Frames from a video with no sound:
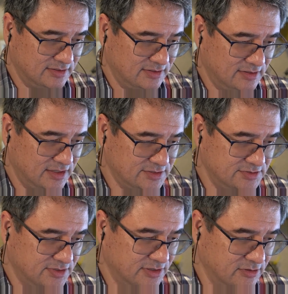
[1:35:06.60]
yes,
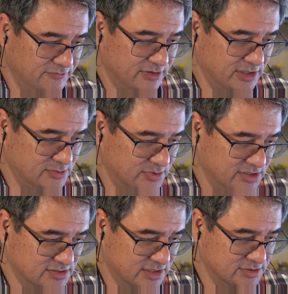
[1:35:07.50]
you get a notification when I
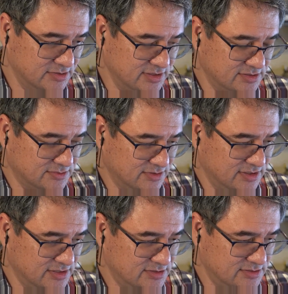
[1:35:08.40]
schedule it, or
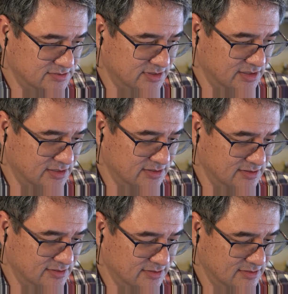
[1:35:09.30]
yes, you get
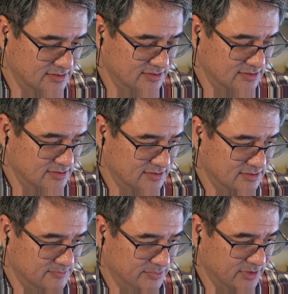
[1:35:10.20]

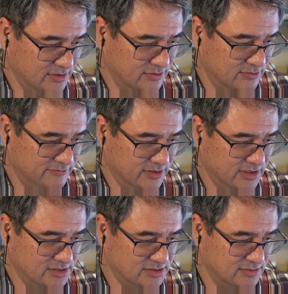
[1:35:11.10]
a
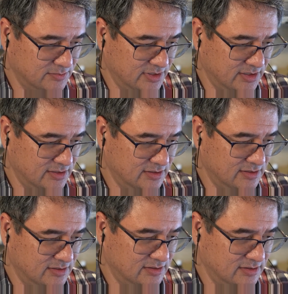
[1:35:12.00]
notification when
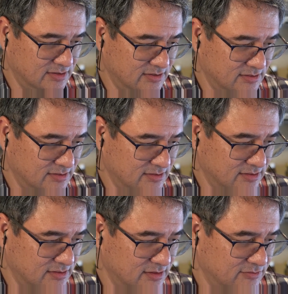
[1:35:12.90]

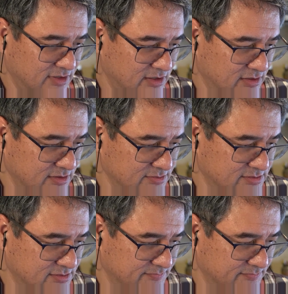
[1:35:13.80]
it's getting close.